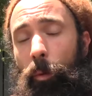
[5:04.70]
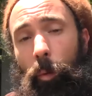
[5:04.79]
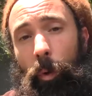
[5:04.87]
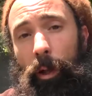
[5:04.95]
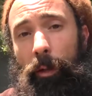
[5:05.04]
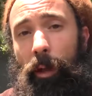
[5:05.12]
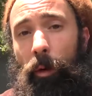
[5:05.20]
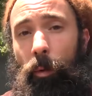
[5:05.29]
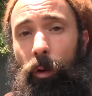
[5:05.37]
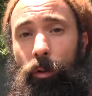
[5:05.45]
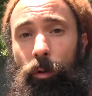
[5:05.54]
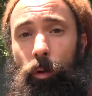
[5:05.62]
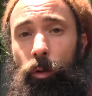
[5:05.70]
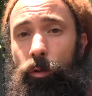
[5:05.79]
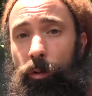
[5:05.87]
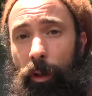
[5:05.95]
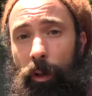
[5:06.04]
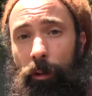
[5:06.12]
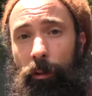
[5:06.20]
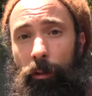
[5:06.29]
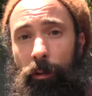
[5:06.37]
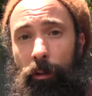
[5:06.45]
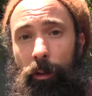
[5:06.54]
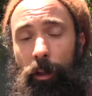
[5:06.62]
When they were losing
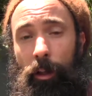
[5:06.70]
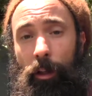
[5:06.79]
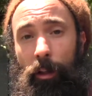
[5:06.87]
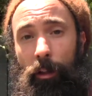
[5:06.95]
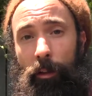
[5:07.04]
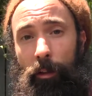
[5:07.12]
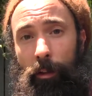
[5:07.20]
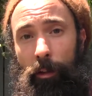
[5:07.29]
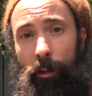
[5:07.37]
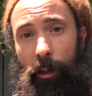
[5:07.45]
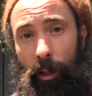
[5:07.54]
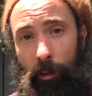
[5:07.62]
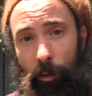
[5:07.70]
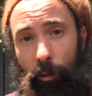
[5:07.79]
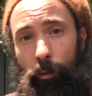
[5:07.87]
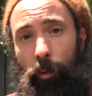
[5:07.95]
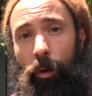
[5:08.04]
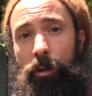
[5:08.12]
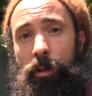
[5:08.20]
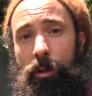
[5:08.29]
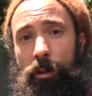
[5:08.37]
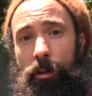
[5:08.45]
the evil forces,